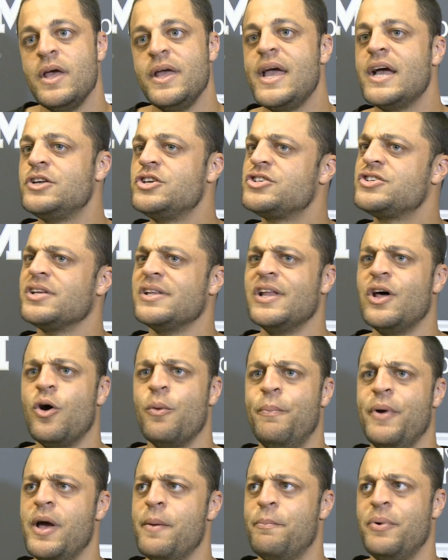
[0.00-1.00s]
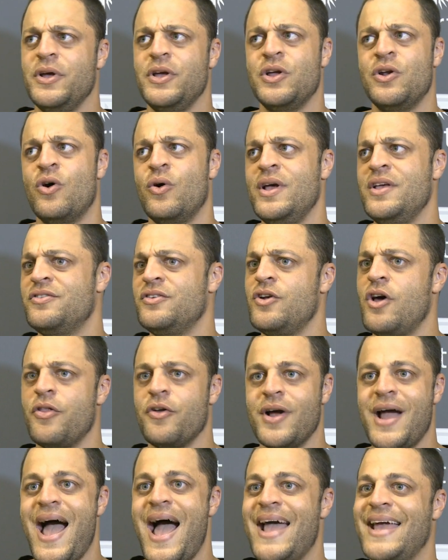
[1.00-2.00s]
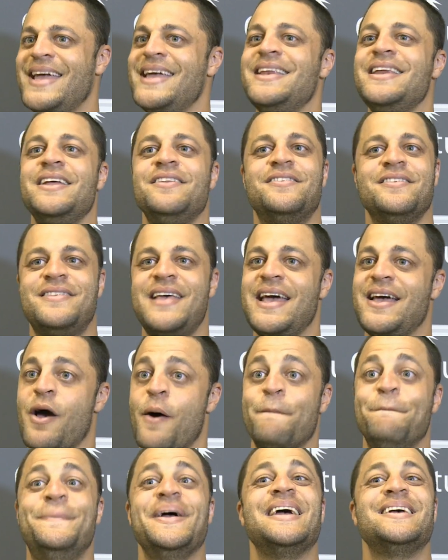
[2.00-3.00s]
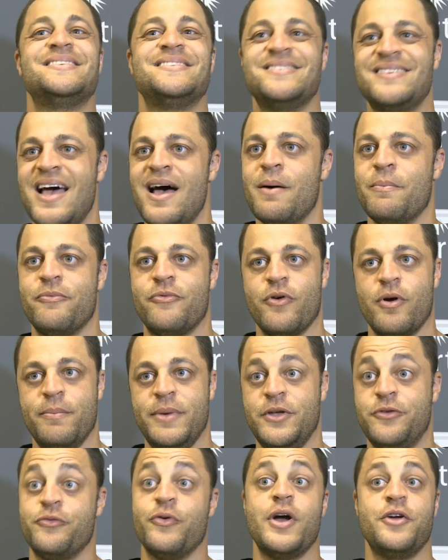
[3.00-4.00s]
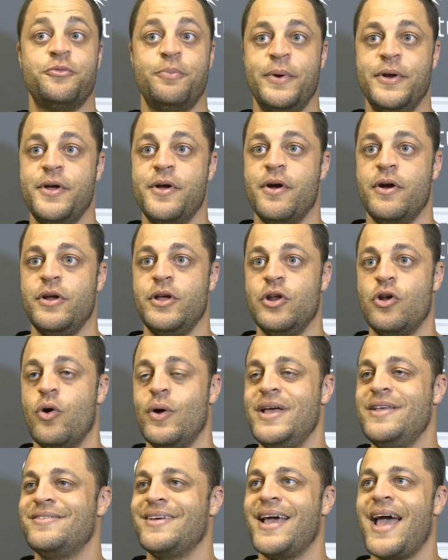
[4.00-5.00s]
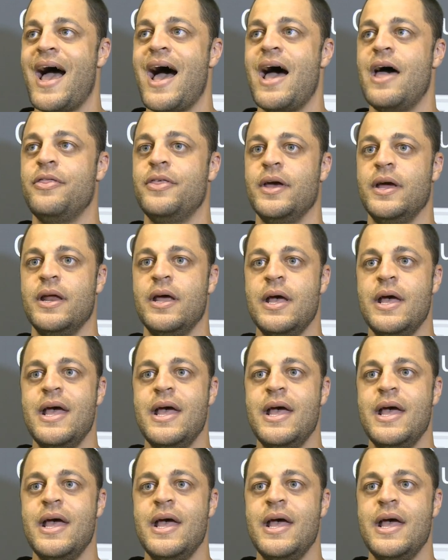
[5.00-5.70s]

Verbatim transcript: Yeah, just a little bit, but you know, he's another guy. He needs to take a big step from his freshman year. You know, he's a guy that